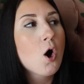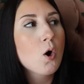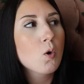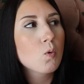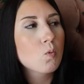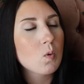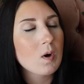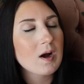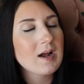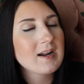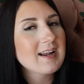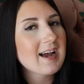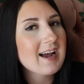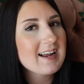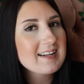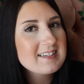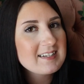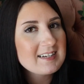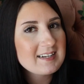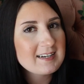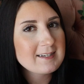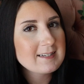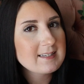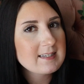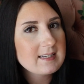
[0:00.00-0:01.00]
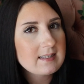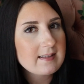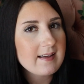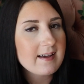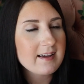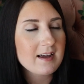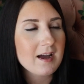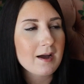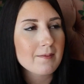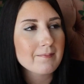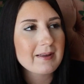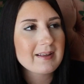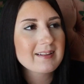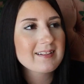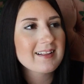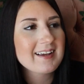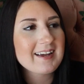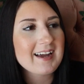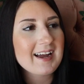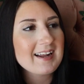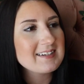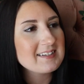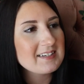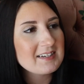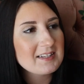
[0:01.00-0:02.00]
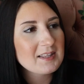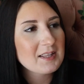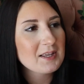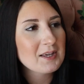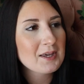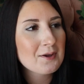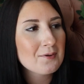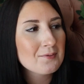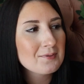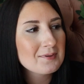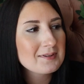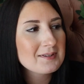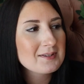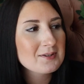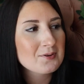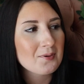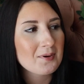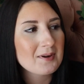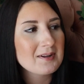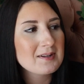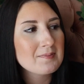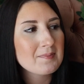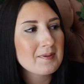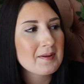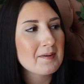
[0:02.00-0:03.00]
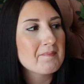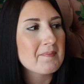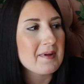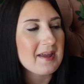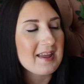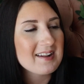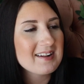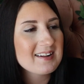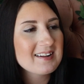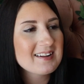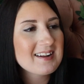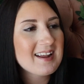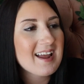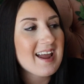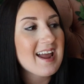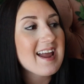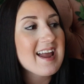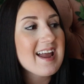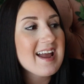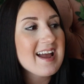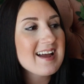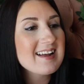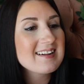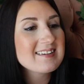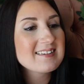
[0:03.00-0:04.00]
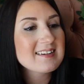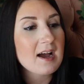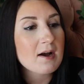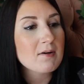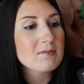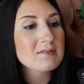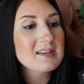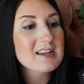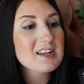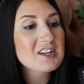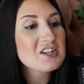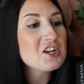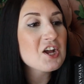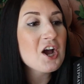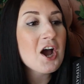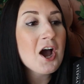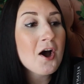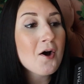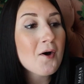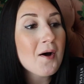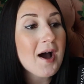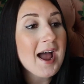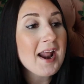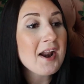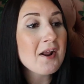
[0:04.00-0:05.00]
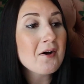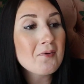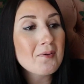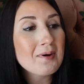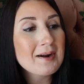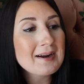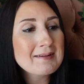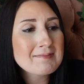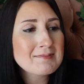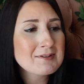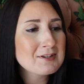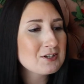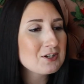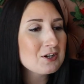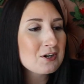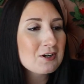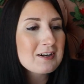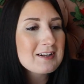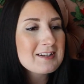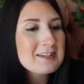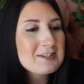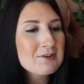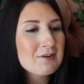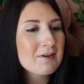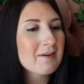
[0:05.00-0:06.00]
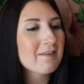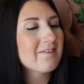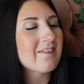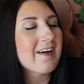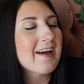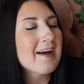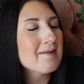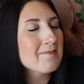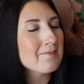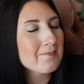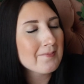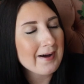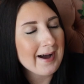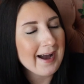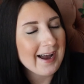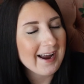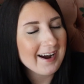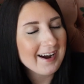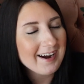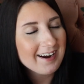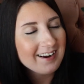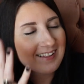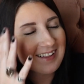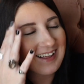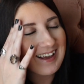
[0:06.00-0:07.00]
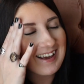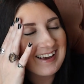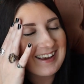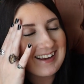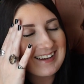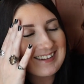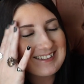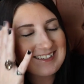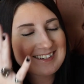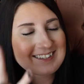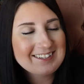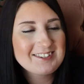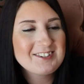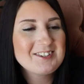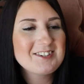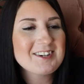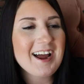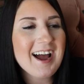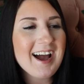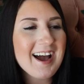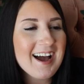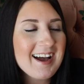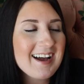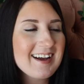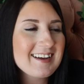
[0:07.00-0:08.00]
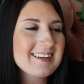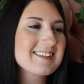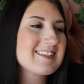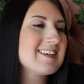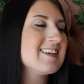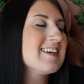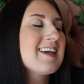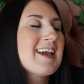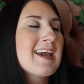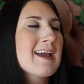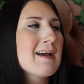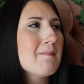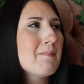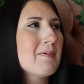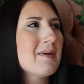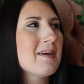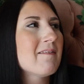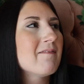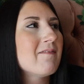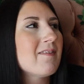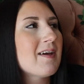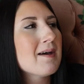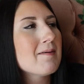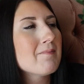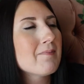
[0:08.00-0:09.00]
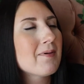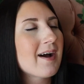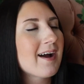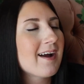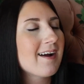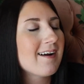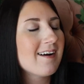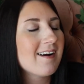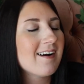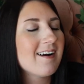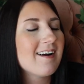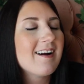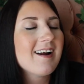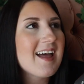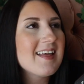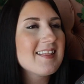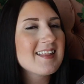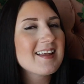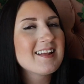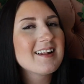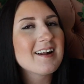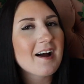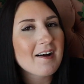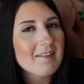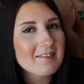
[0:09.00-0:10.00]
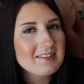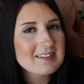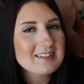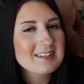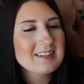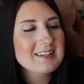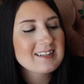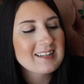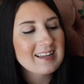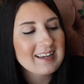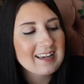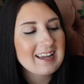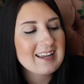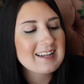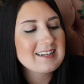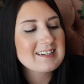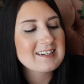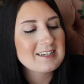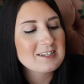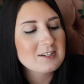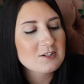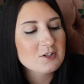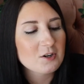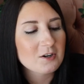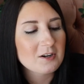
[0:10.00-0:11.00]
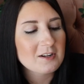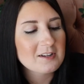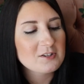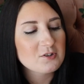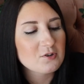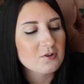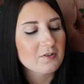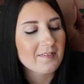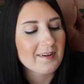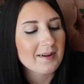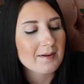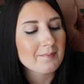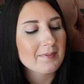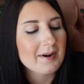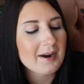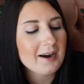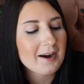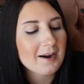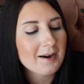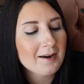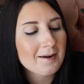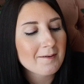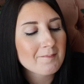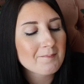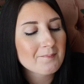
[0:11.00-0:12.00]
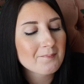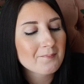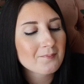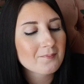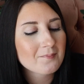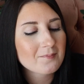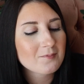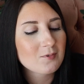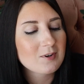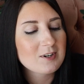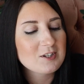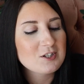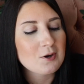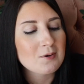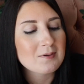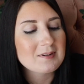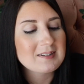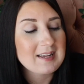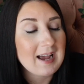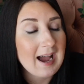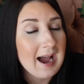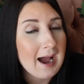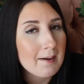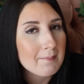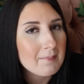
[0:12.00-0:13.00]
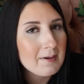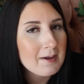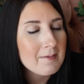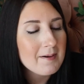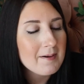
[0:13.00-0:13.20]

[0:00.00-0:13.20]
one, I didn't see that coming. Like, I didn't think he was going to be bitten. And I was like, no, I don't want him to turn into a vampire. Like, it's Jacks. He can't be a vampire. And then obviously, like, he didn't turn into a vampire, which I was happy